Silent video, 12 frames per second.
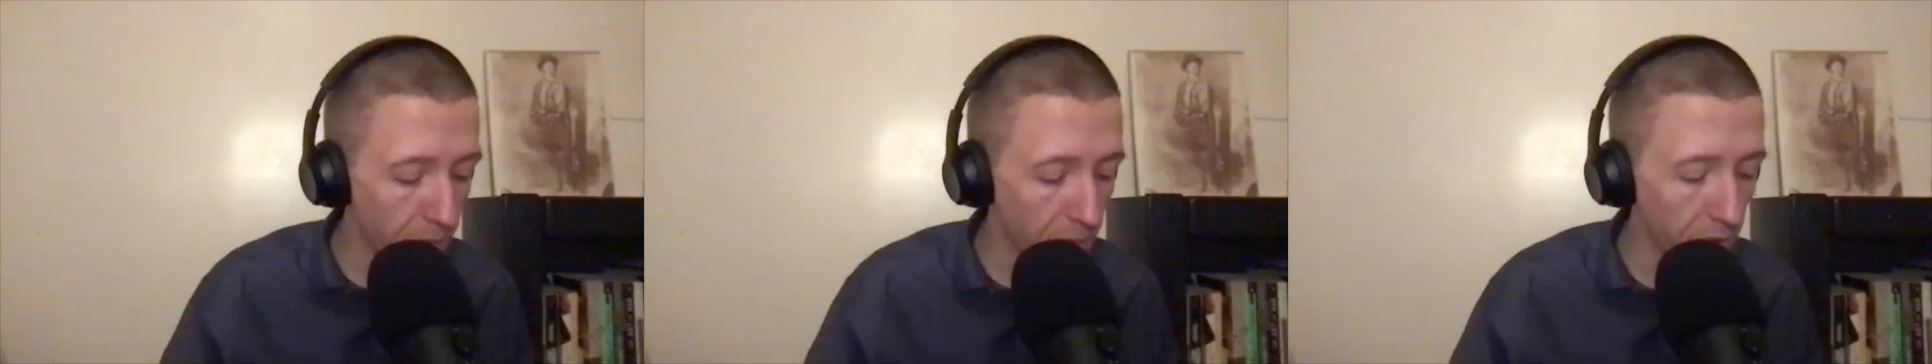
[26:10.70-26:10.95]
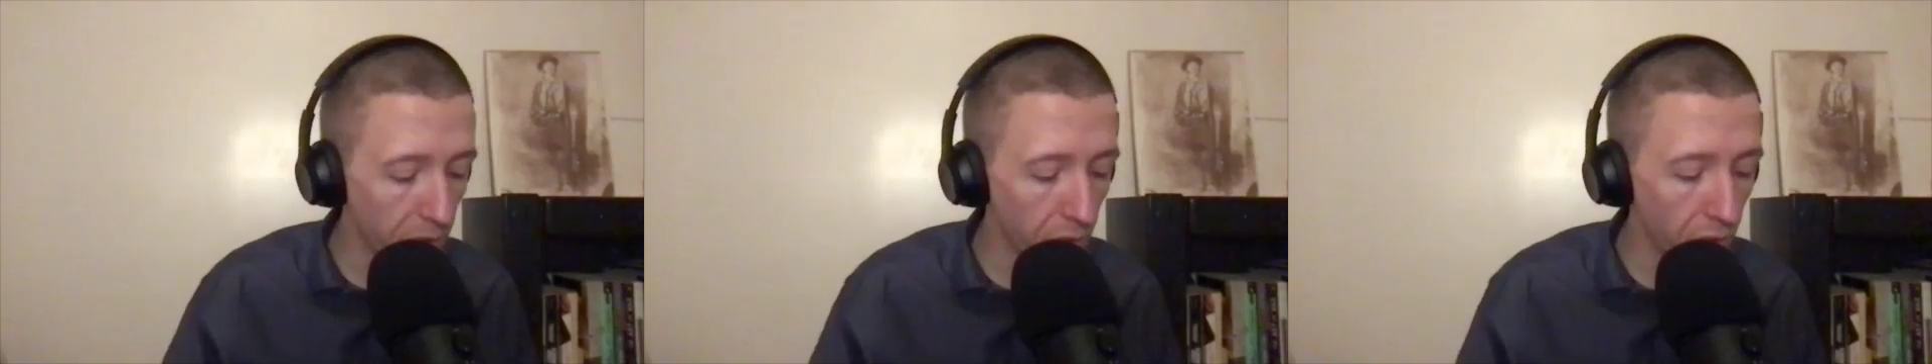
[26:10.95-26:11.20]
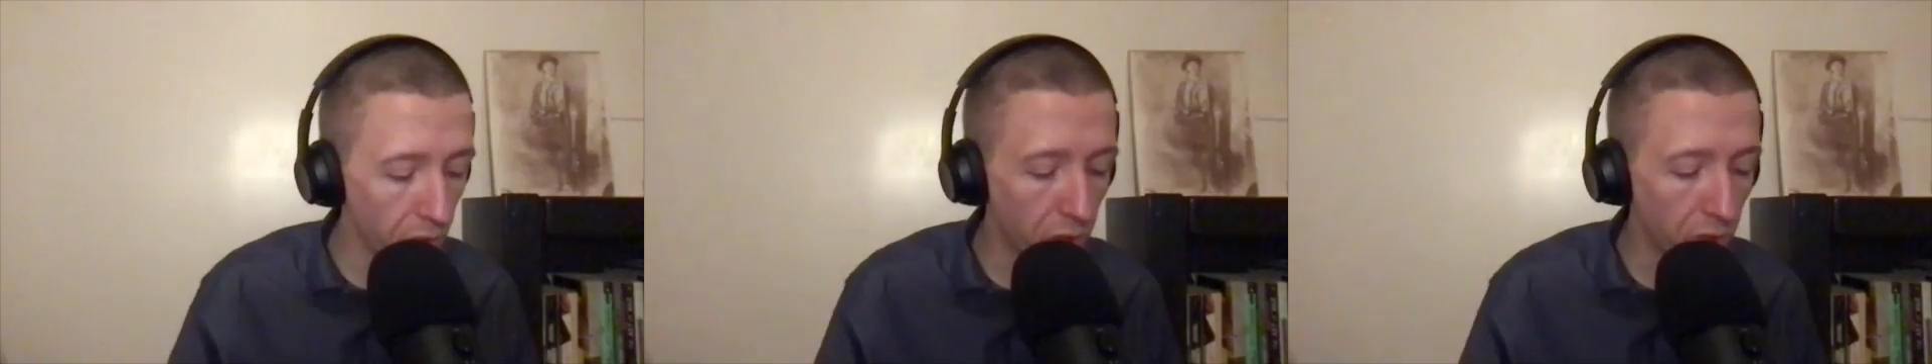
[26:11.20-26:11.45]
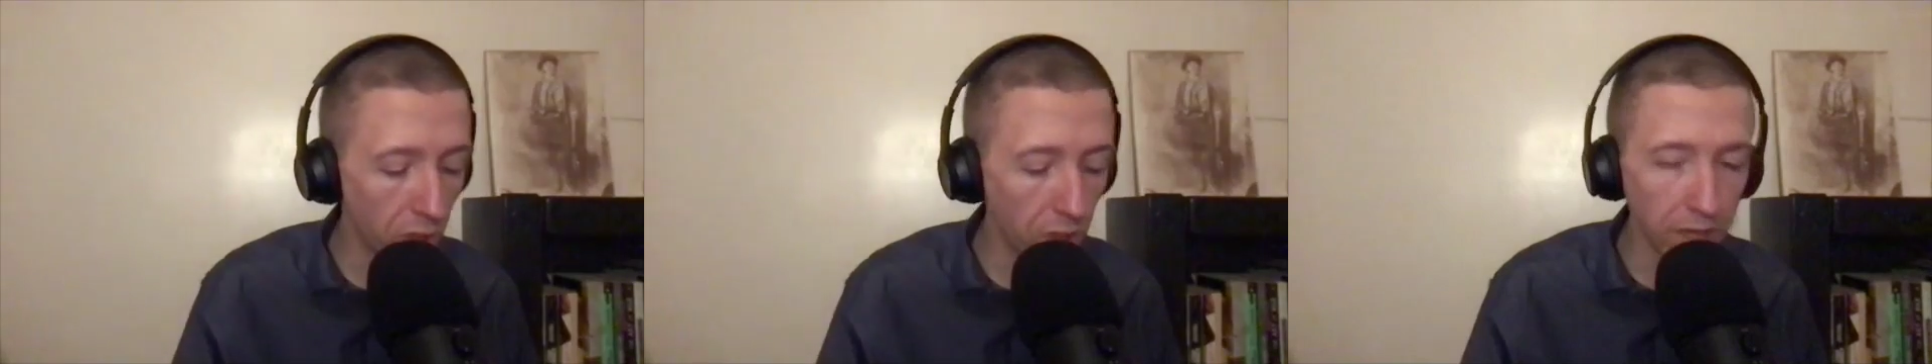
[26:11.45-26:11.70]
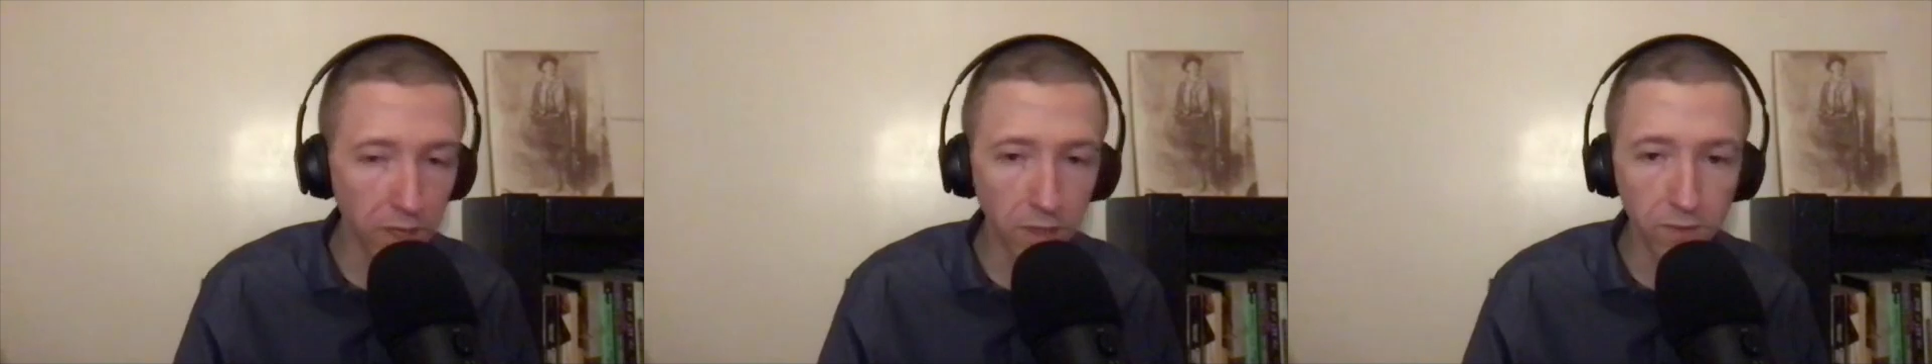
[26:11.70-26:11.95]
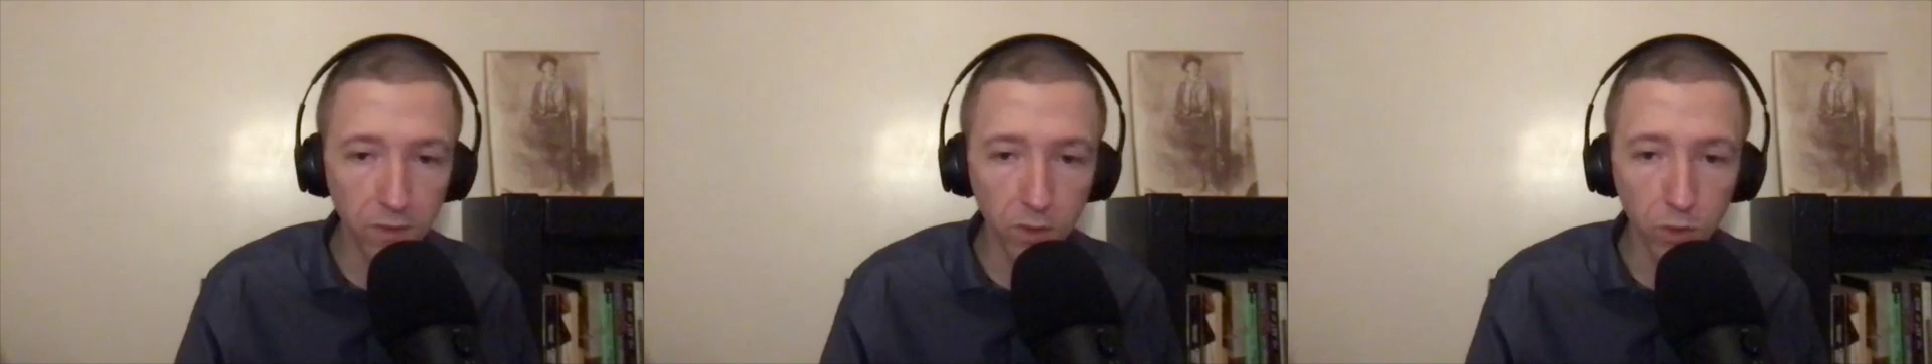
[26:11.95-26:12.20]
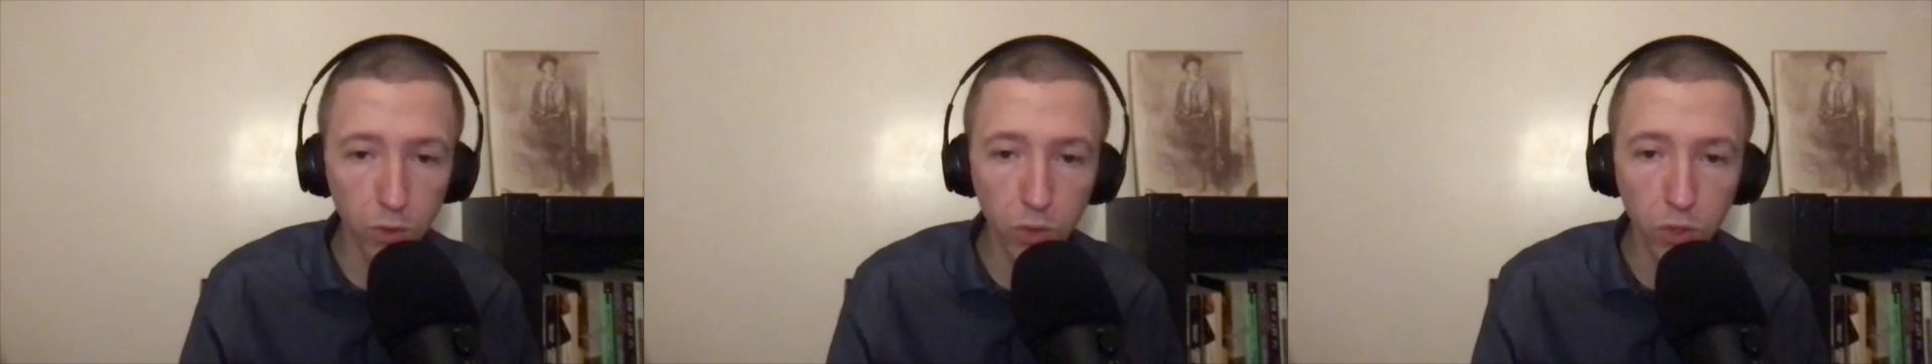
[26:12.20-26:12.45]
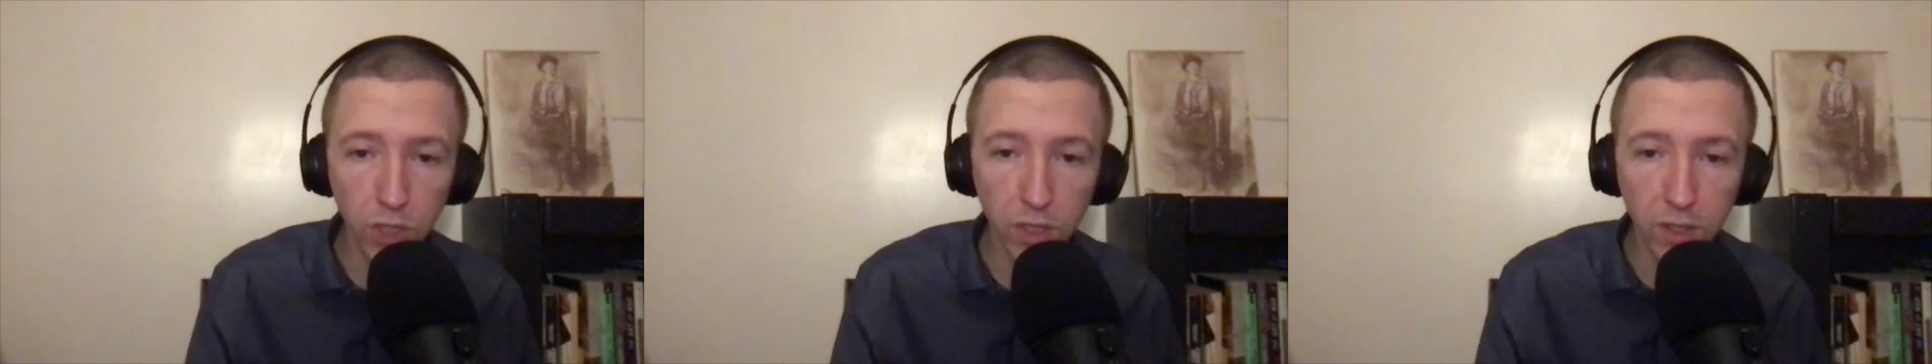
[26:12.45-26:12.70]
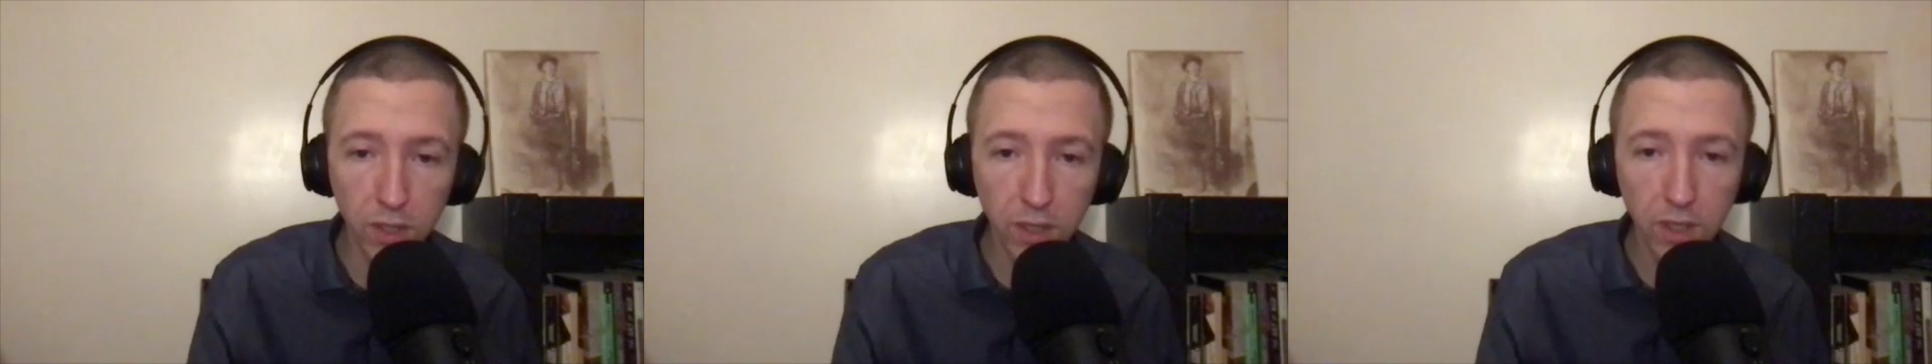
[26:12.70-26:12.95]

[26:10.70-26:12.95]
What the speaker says: huge collective delusion